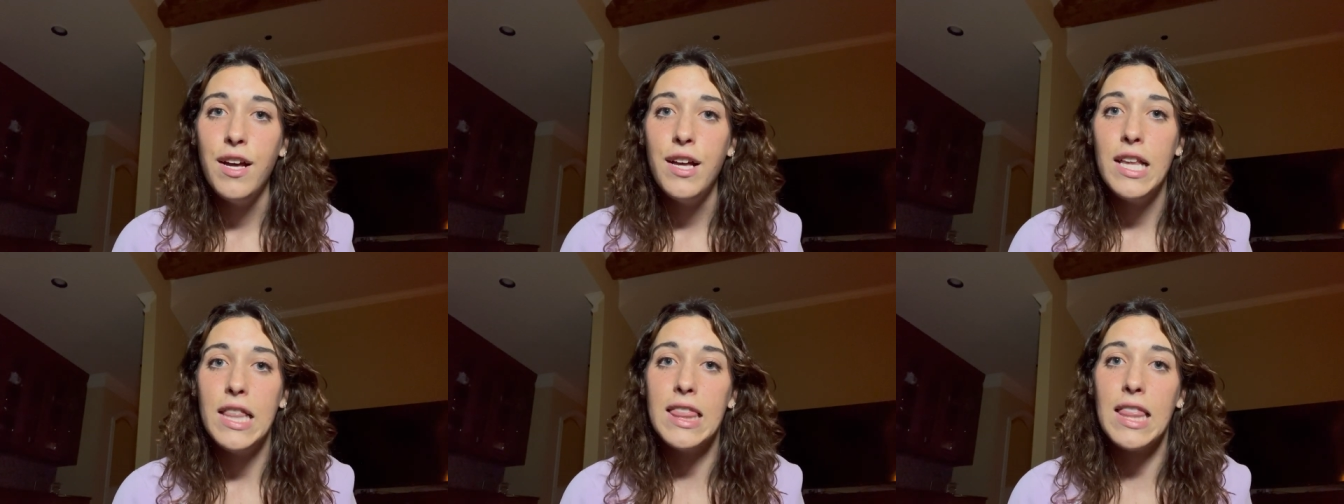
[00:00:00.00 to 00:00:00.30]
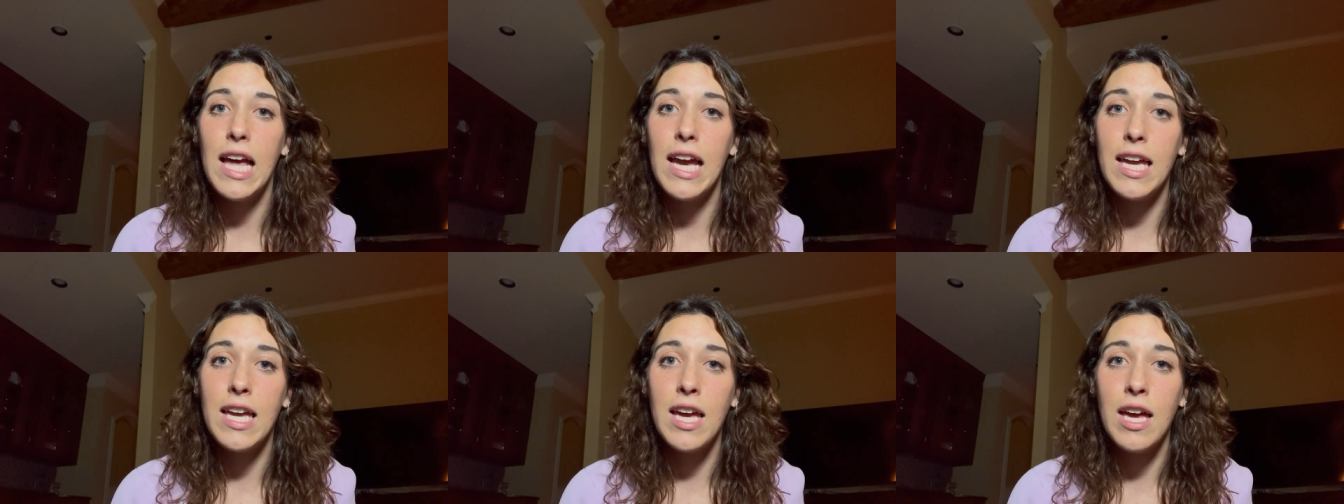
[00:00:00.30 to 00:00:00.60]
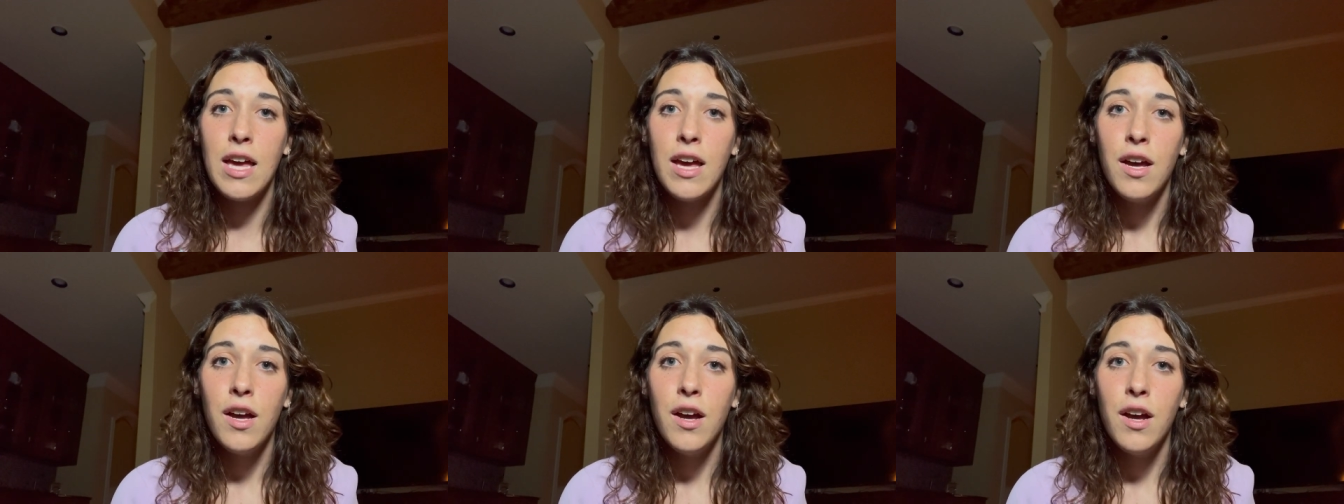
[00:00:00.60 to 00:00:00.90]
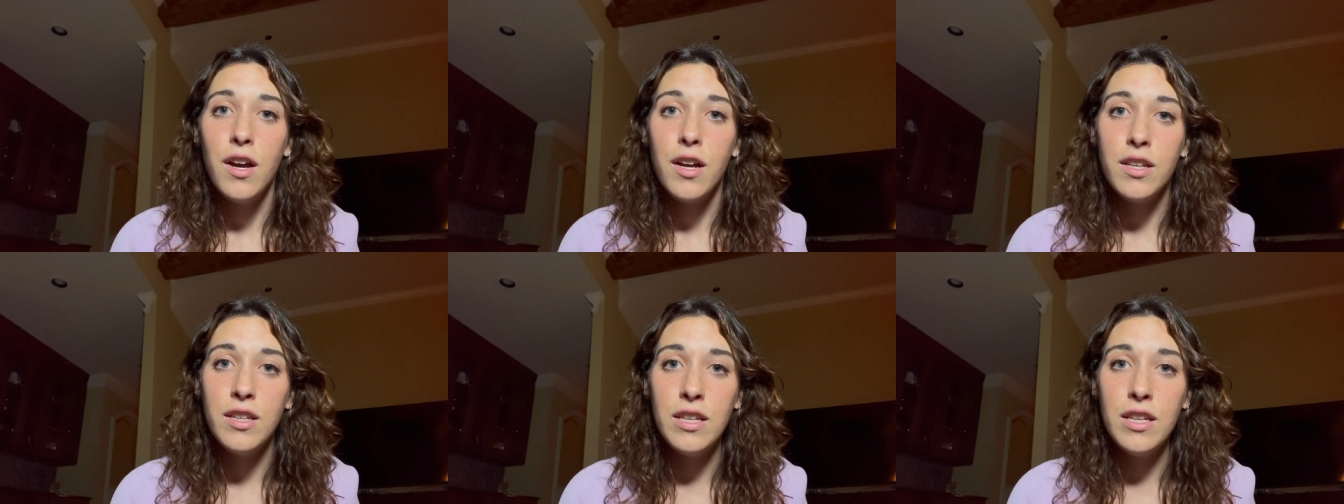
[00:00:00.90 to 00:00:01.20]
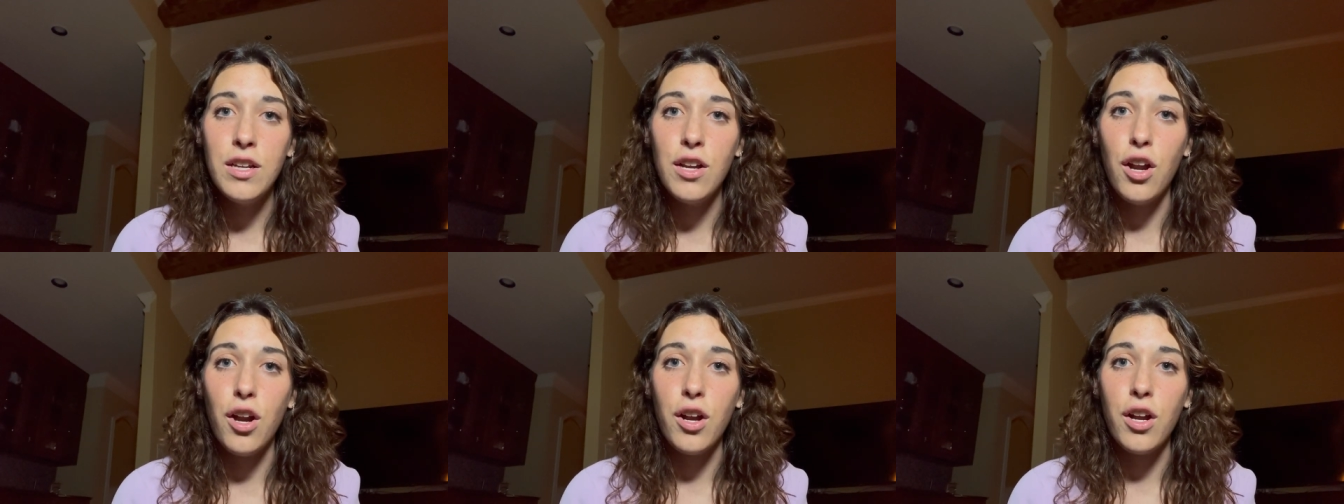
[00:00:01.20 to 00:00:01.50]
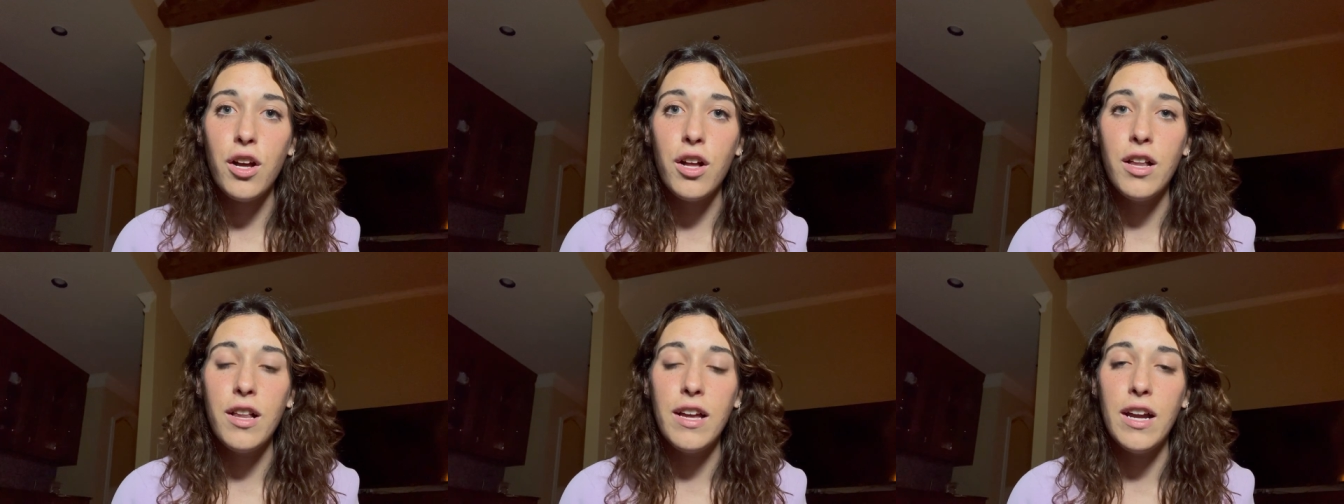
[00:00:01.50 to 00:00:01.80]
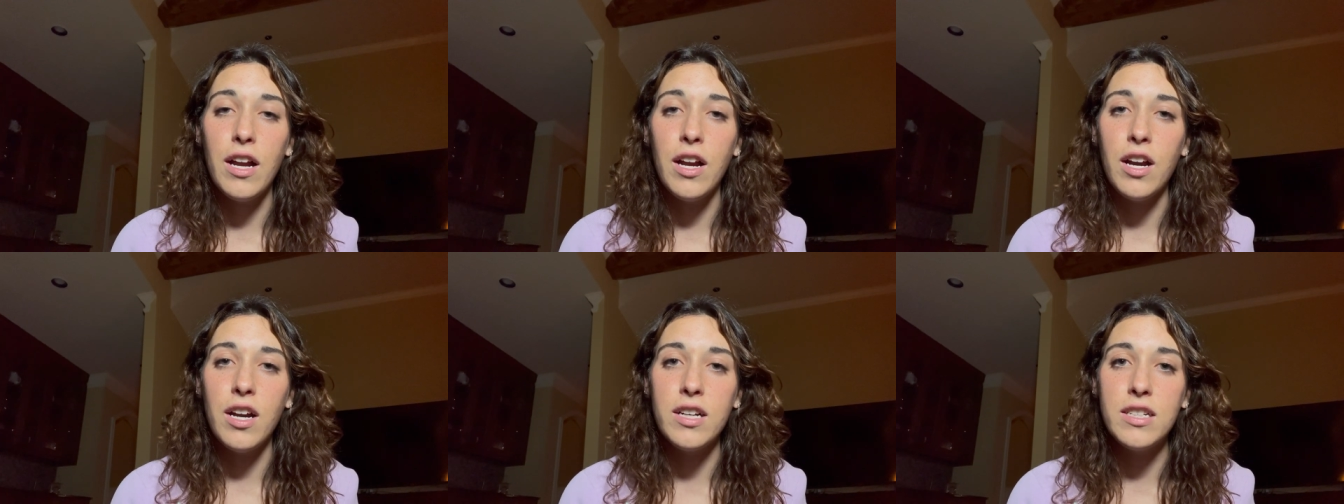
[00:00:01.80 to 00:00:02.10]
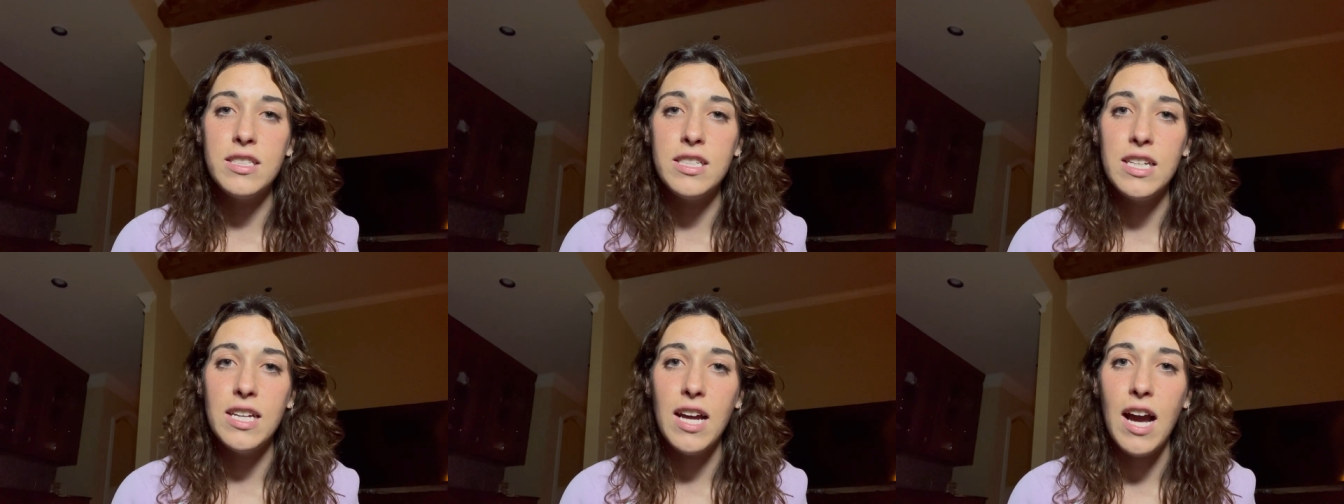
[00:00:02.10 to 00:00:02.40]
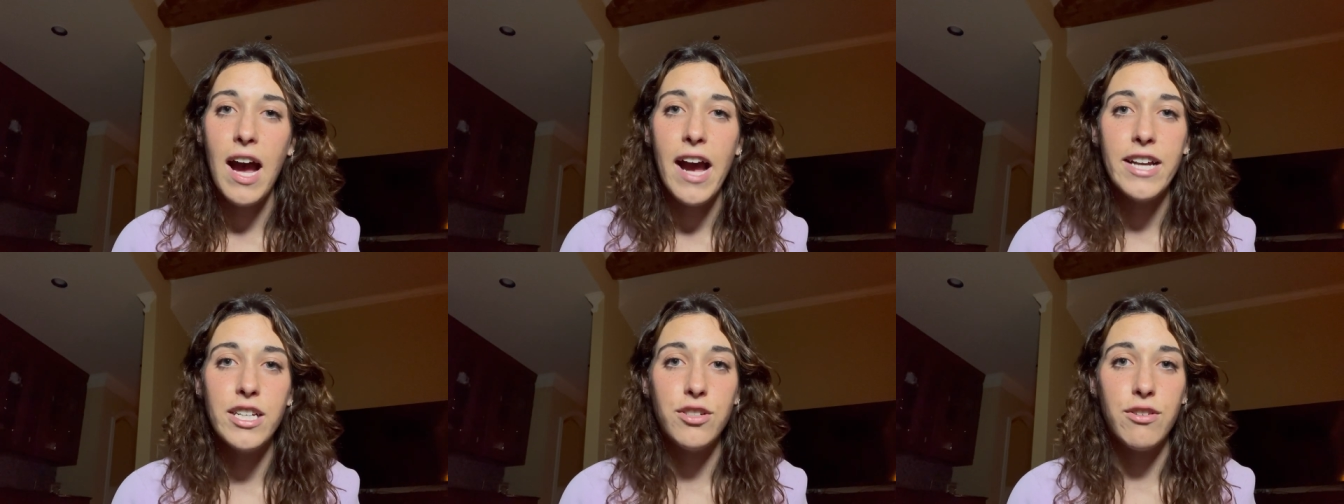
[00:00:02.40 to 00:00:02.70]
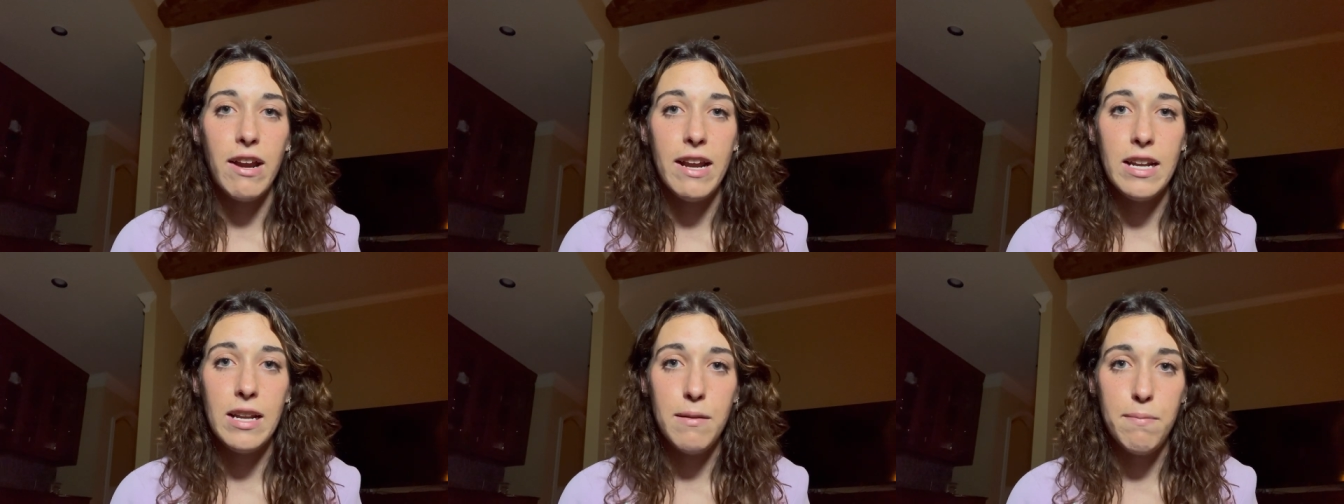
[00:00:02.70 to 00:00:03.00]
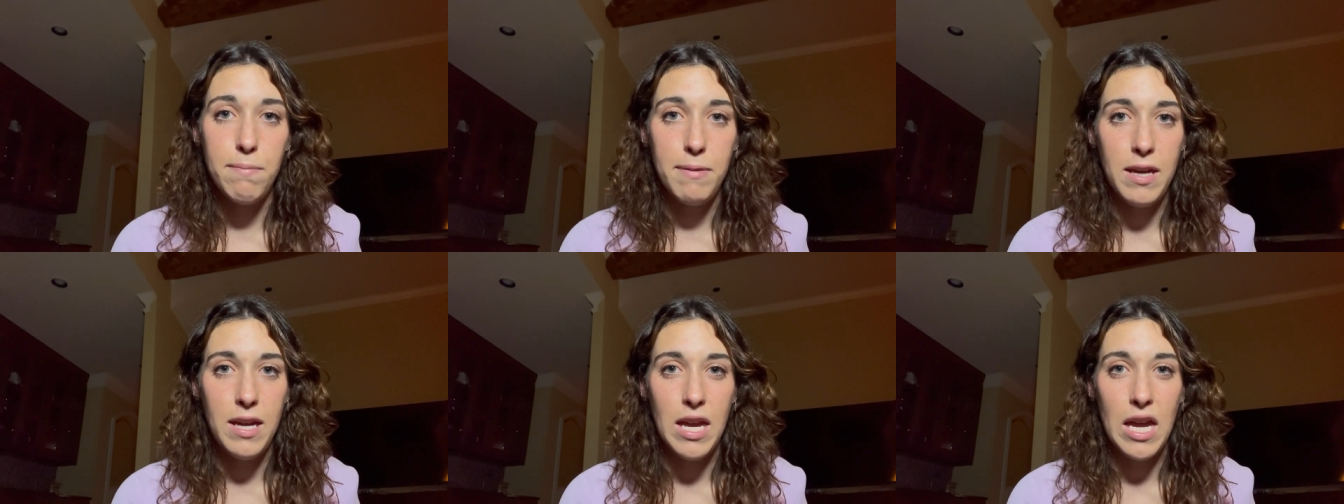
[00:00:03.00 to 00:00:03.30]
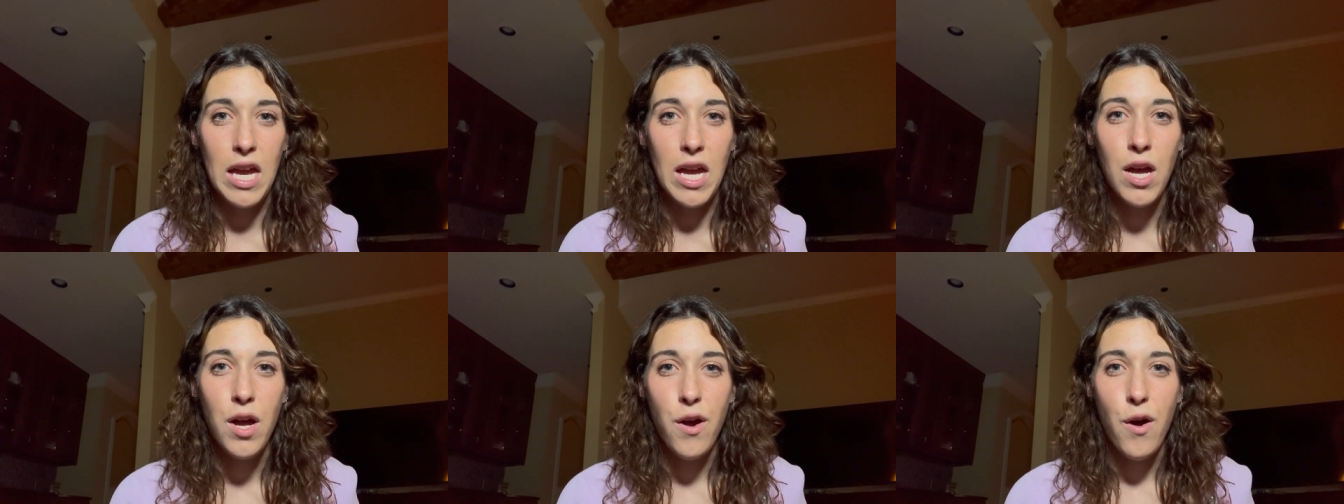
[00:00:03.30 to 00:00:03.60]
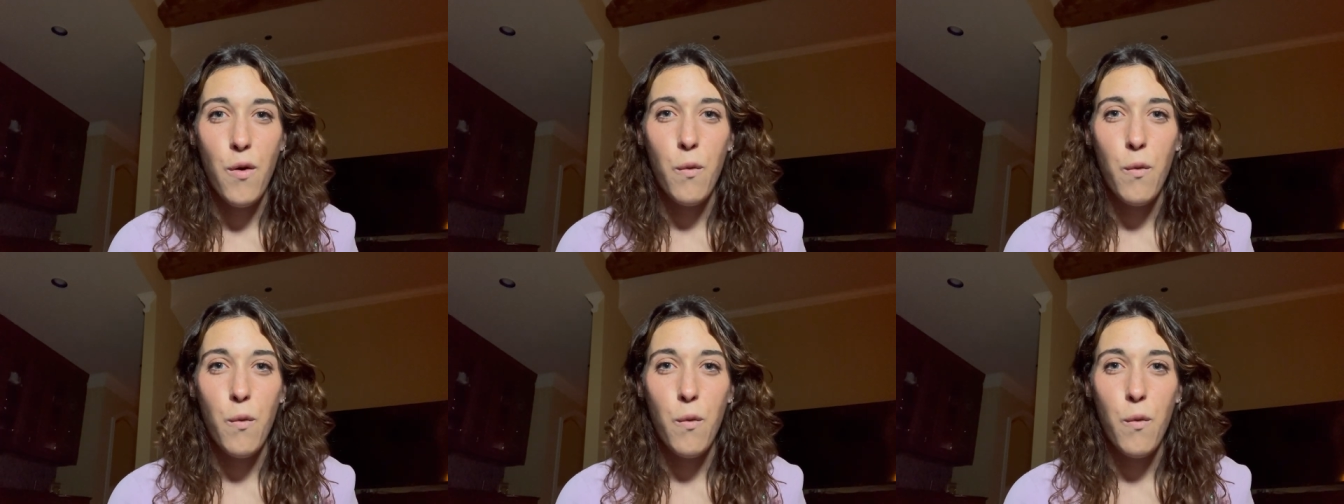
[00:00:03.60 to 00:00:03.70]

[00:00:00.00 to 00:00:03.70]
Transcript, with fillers: like near clear dehydrated pee,